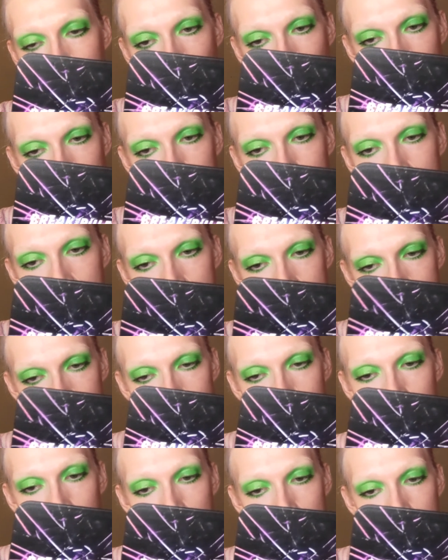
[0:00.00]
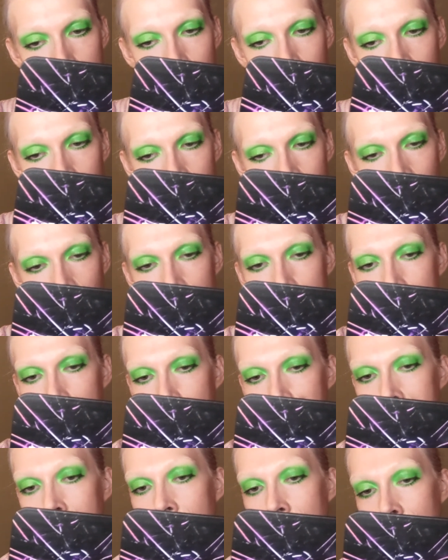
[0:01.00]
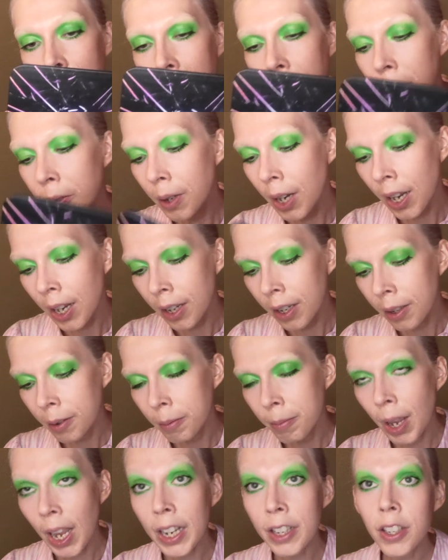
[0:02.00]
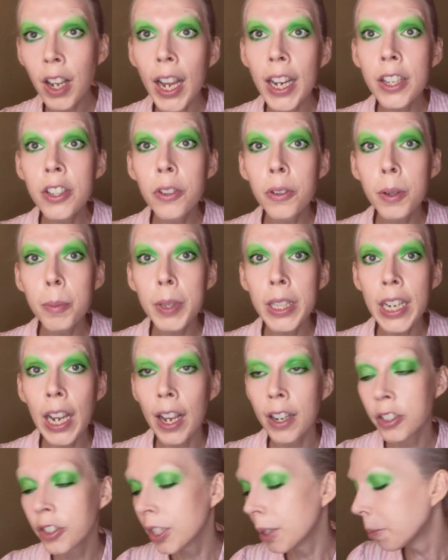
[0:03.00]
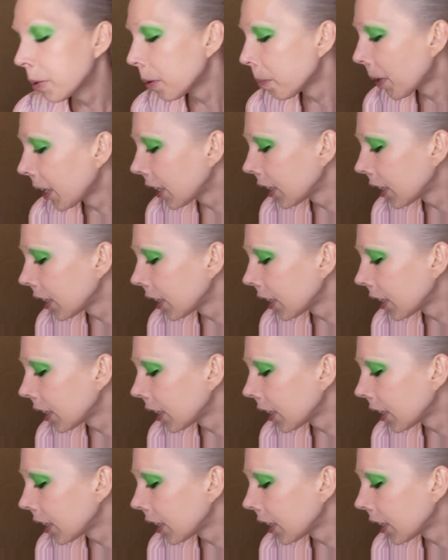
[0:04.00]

backwards to the way a lot of people do. I normally actually put my